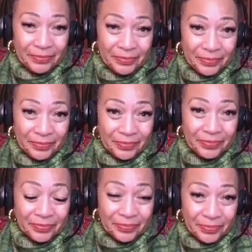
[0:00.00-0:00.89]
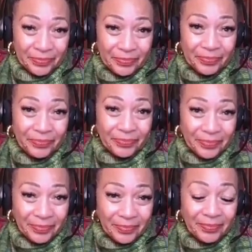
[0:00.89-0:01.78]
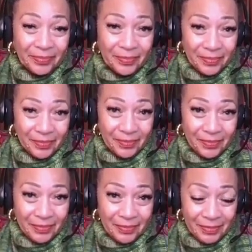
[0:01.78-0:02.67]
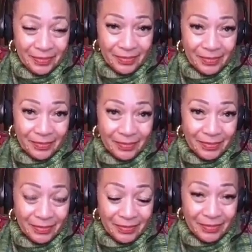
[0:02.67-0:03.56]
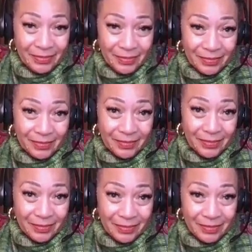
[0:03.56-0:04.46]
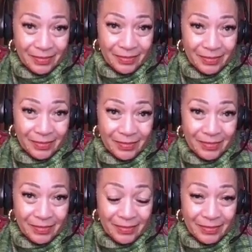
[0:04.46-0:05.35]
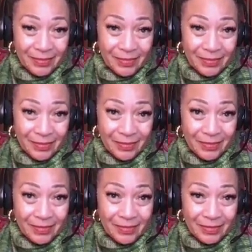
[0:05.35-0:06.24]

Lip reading: No words are spoken by the person on screen.